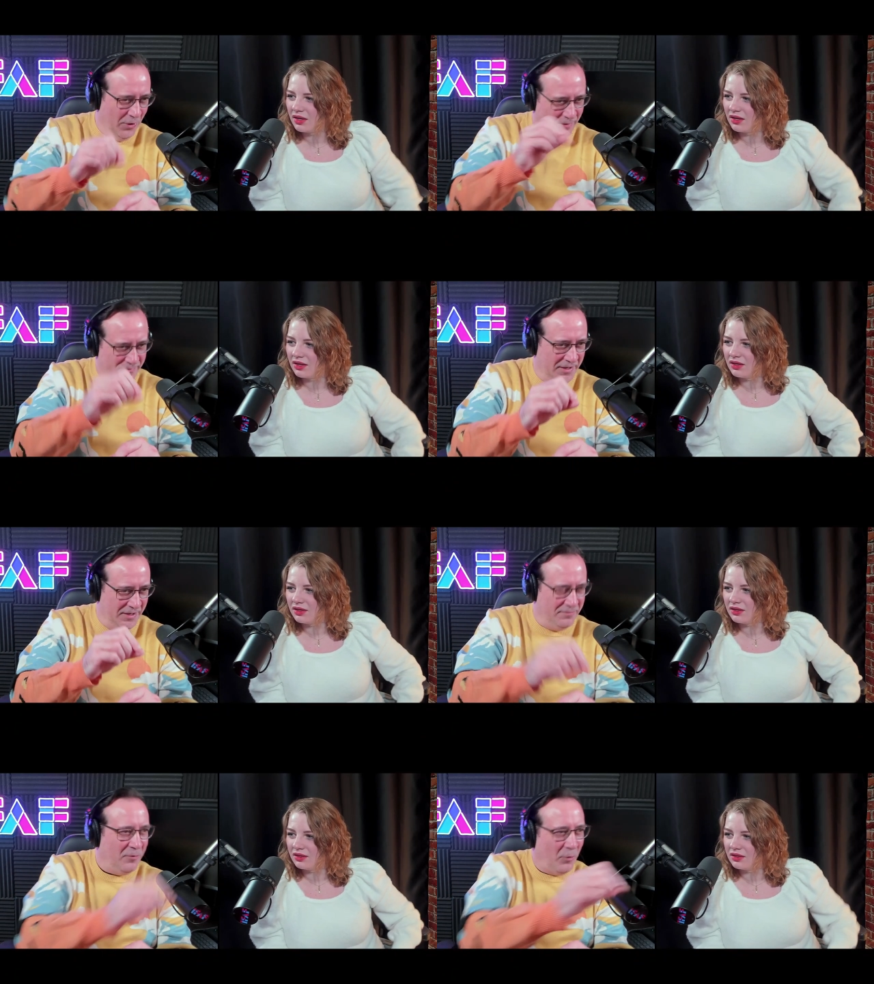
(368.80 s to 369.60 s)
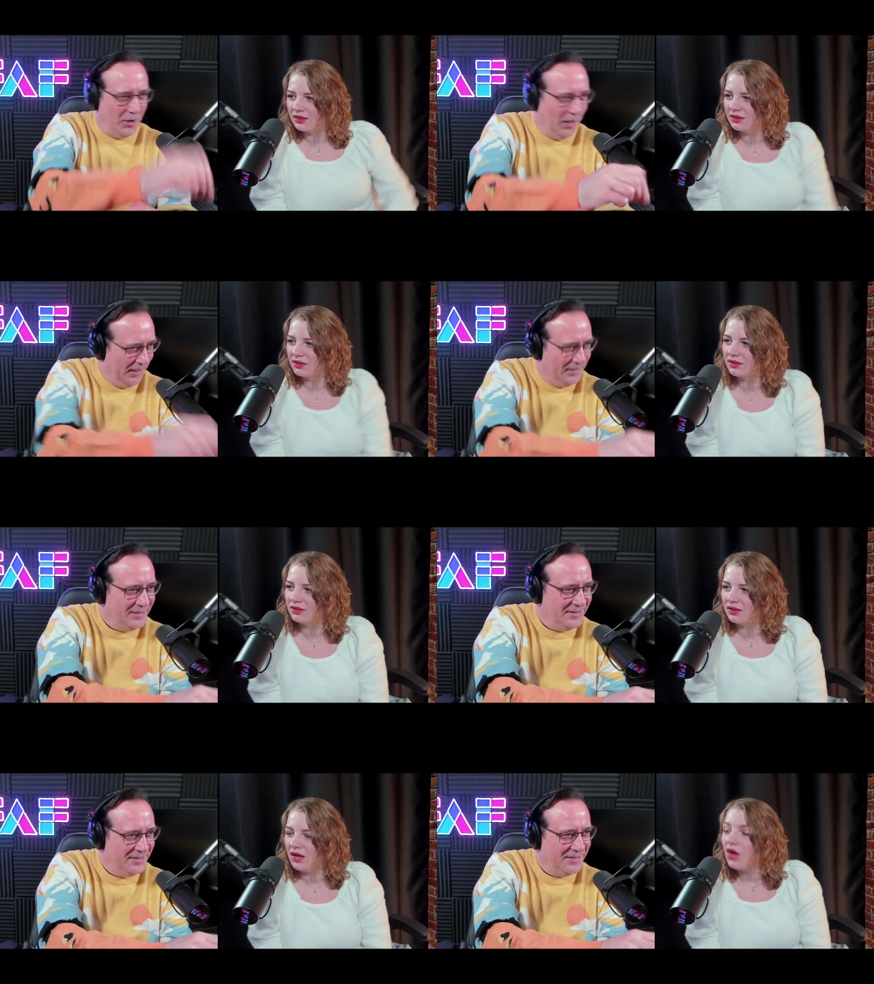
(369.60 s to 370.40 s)
Speaker 1: RV for a.
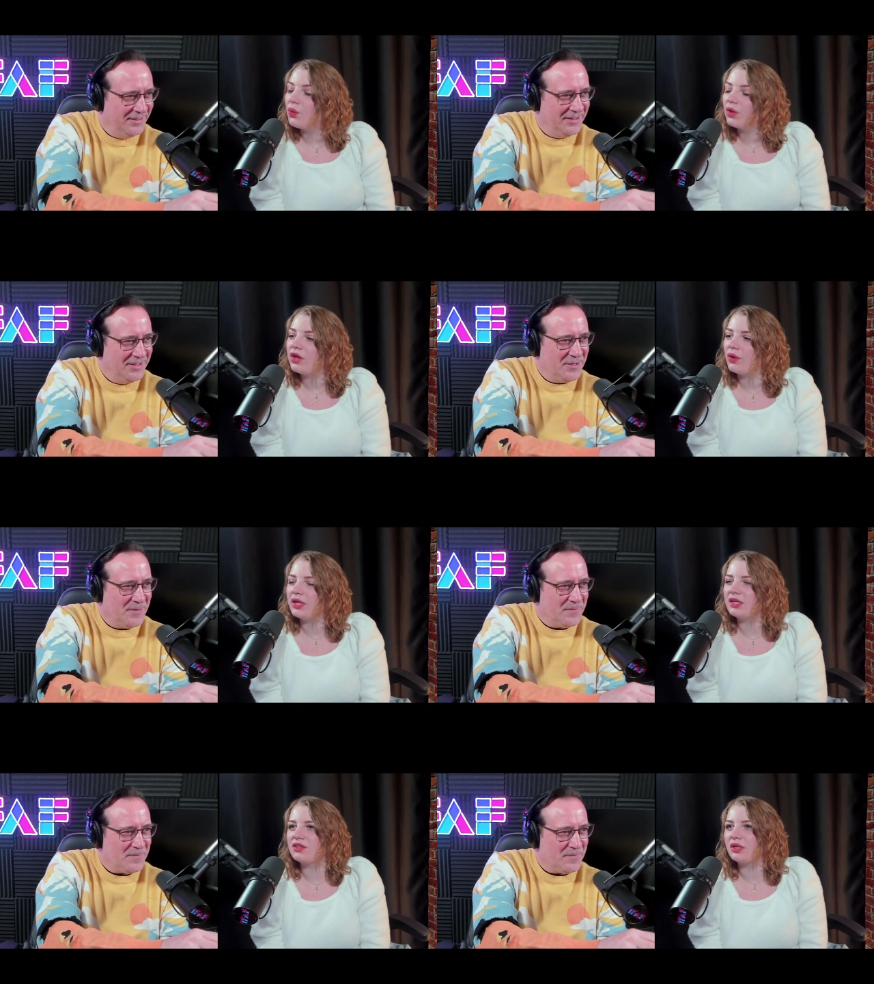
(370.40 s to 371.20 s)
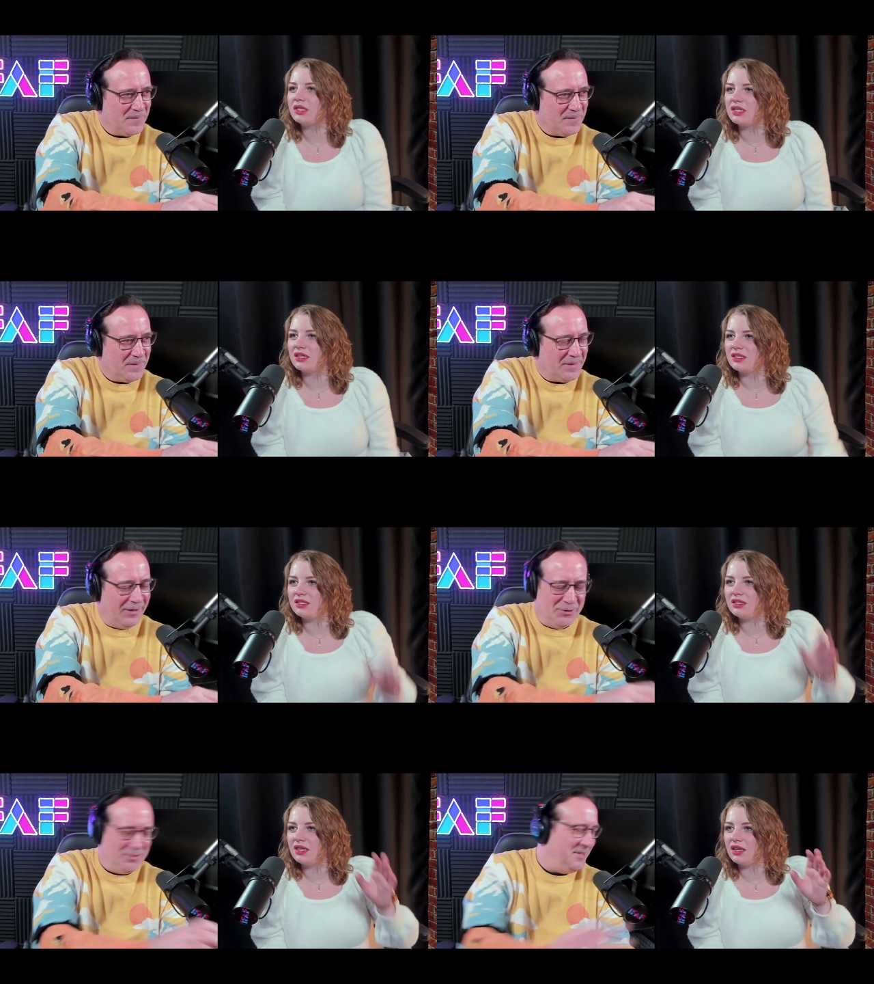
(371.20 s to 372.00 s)
Speaker 2: Well, no. It, so it's
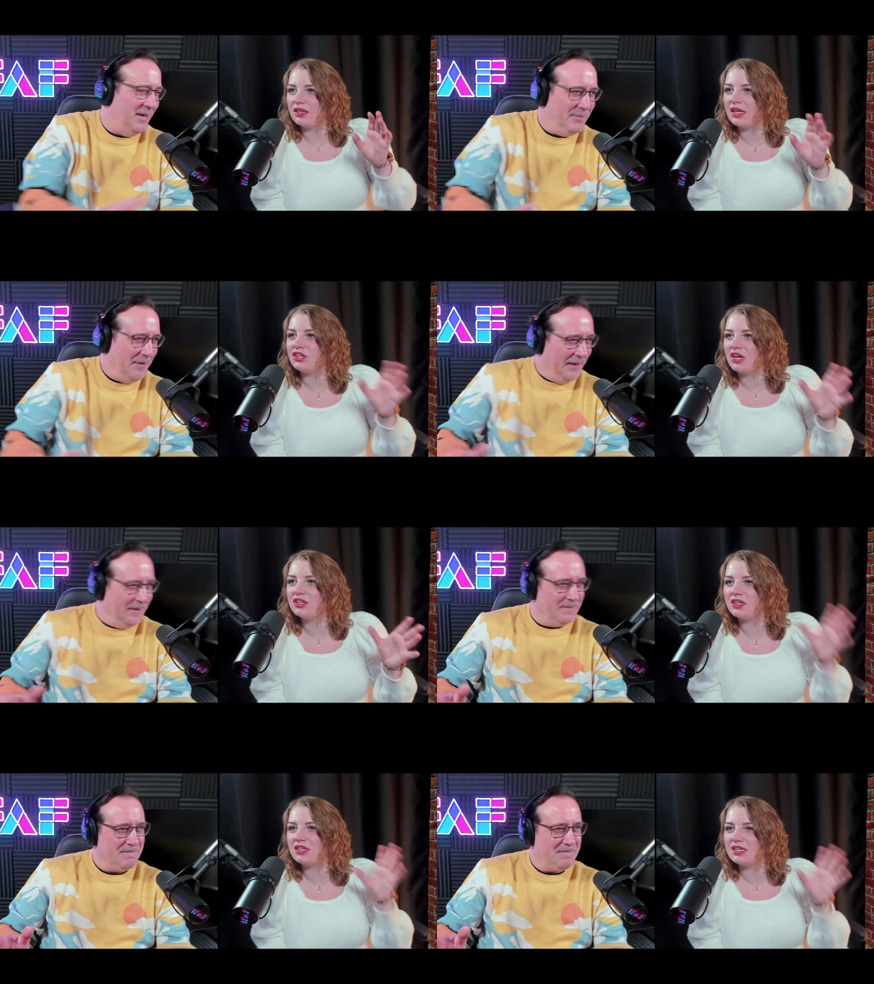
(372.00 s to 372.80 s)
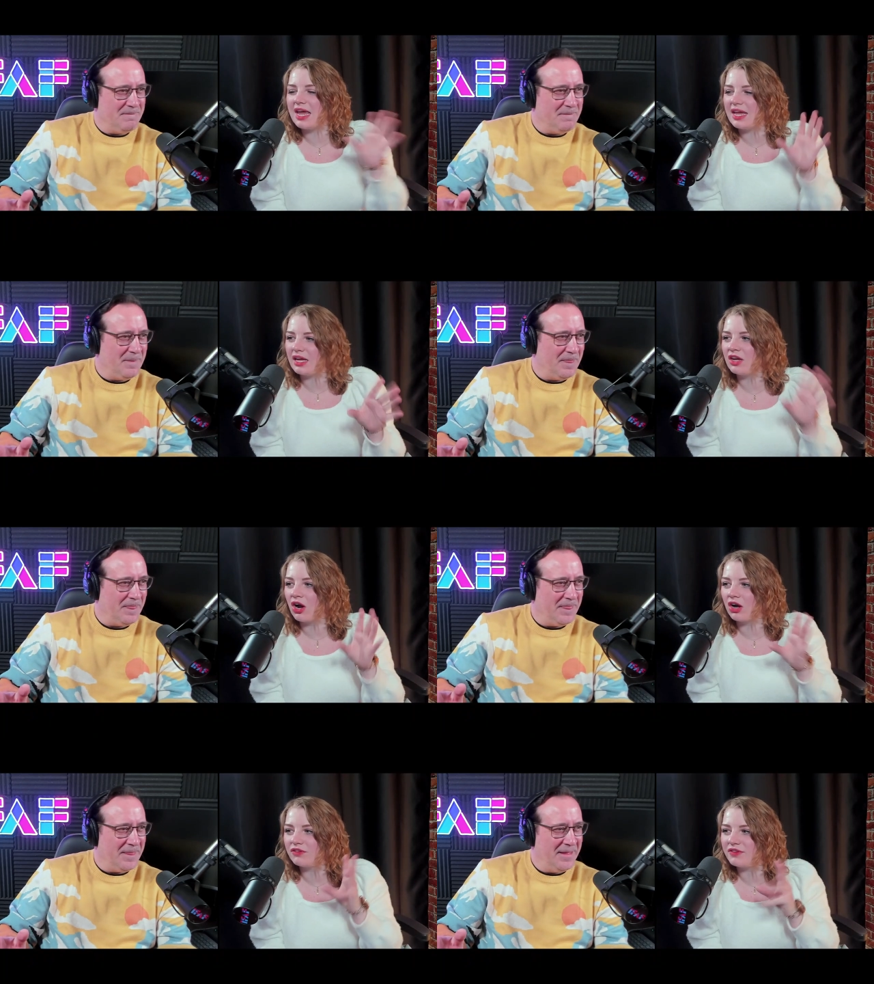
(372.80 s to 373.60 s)
Speaker 1: or something. They change
Speaker 2: it to take an
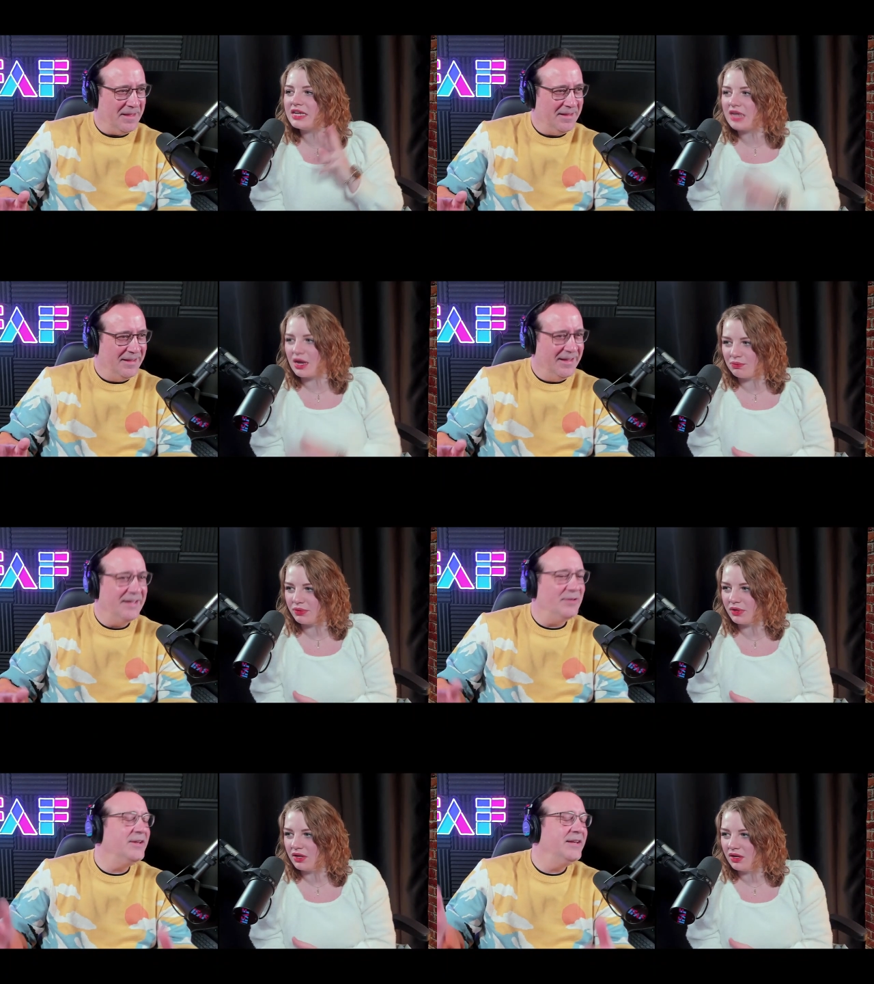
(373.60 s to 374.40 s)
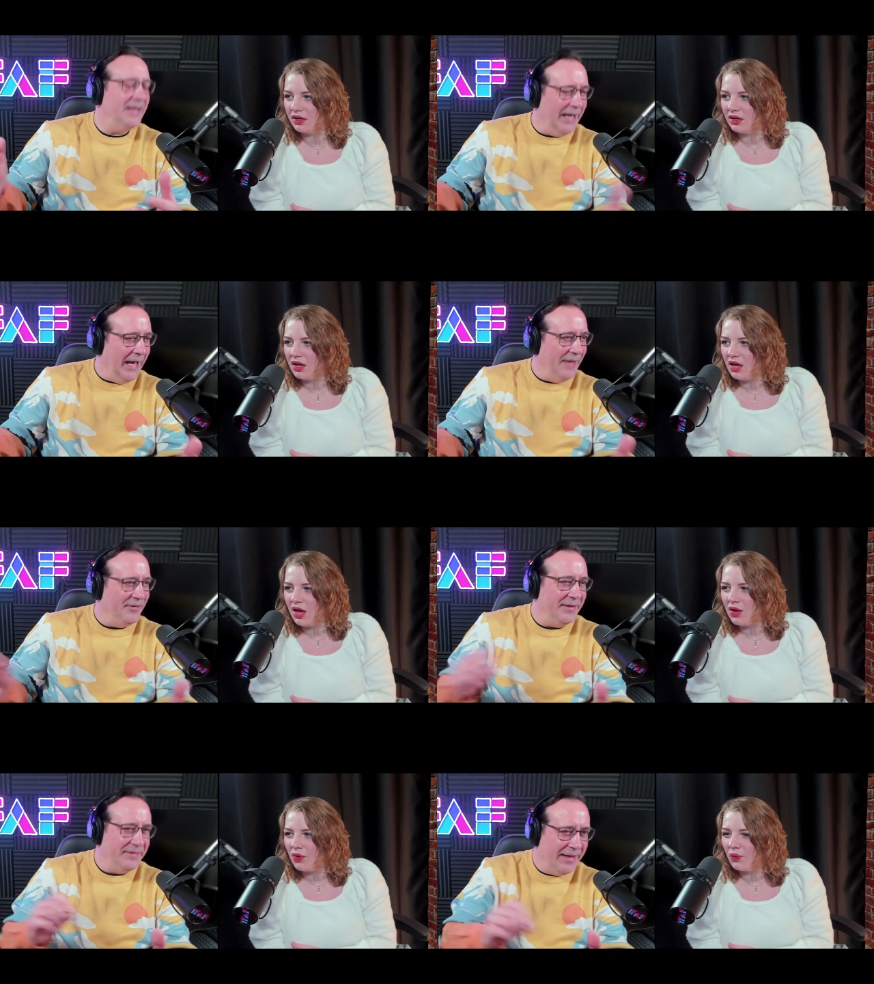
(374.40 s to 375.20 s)
RV dump.
Speaker 1: Yeah,
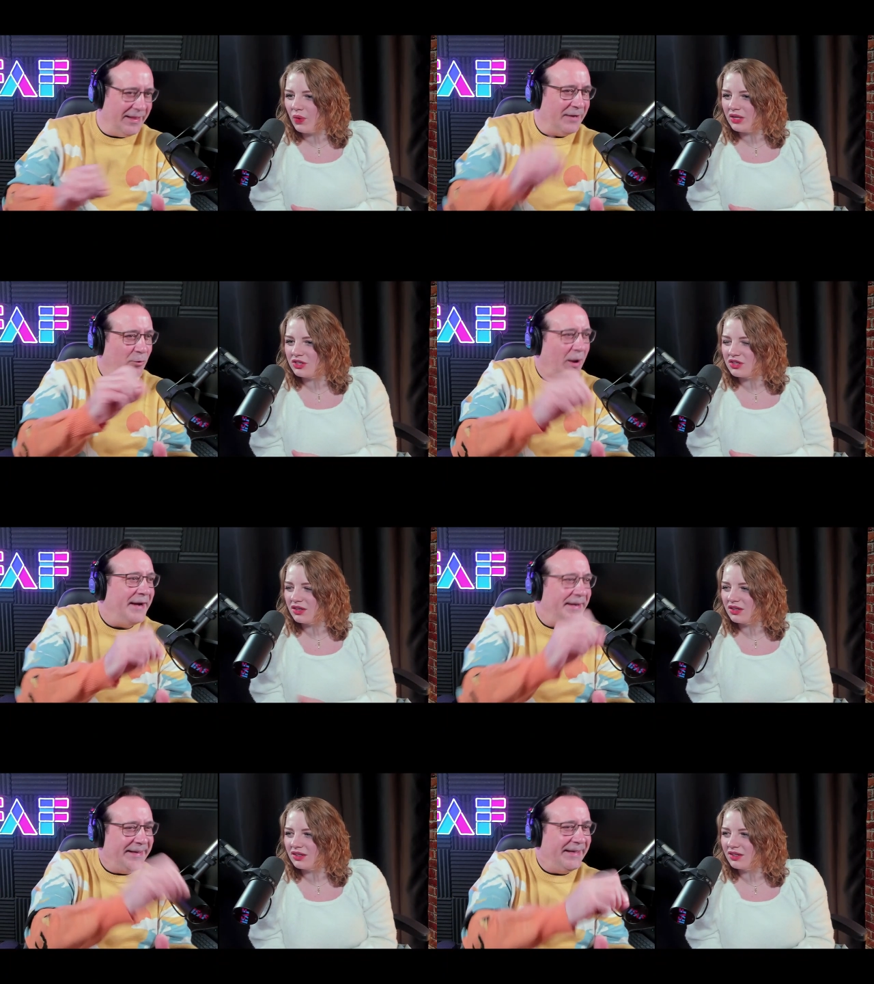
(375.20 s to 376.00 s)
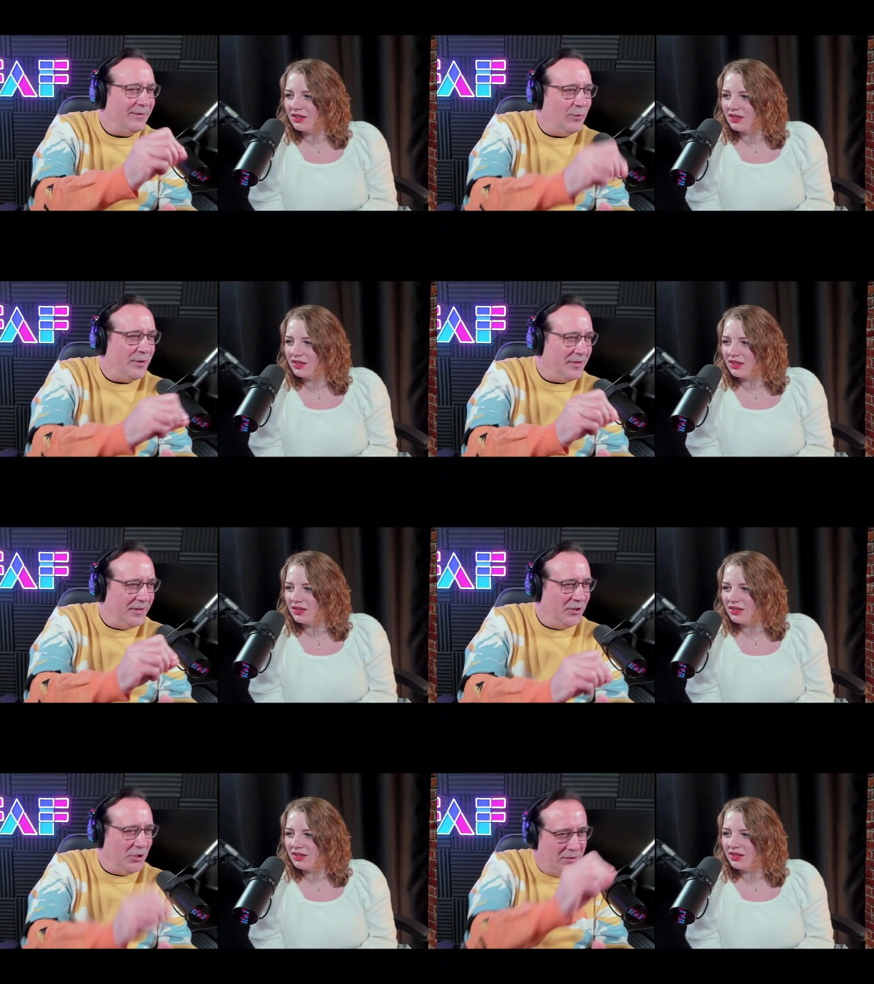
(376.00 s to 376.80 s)
they they which, like write it in with a
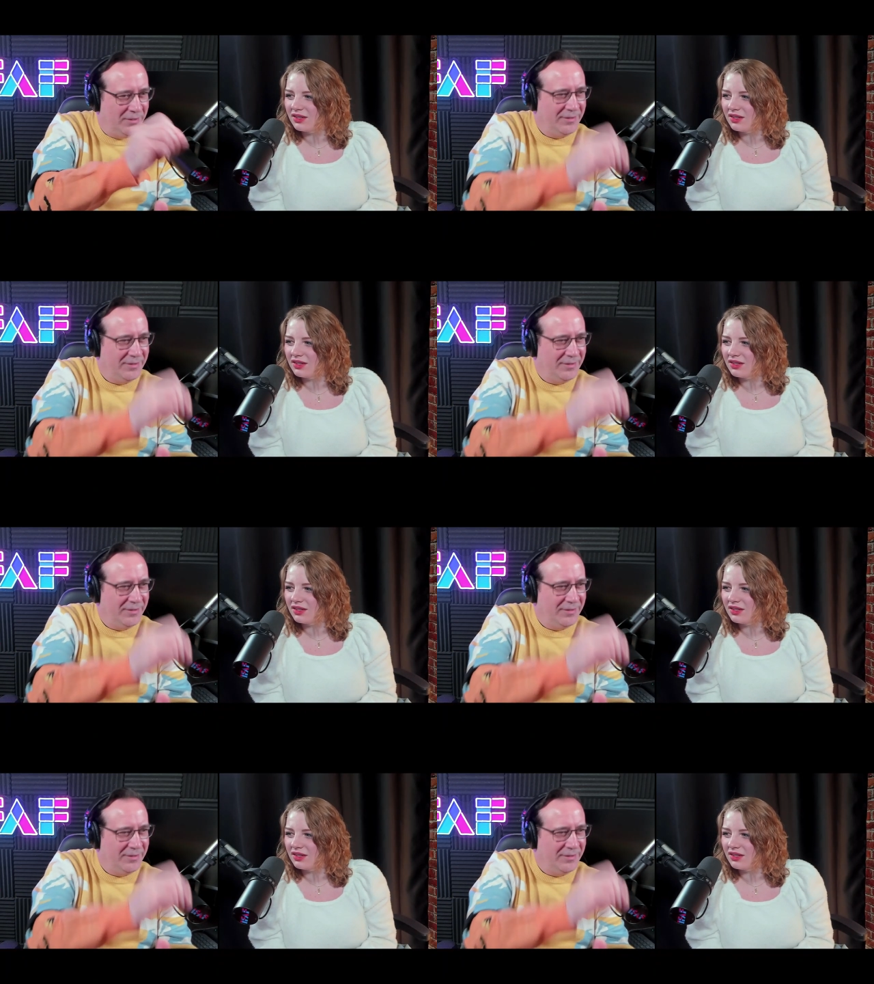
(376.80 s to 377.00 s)
little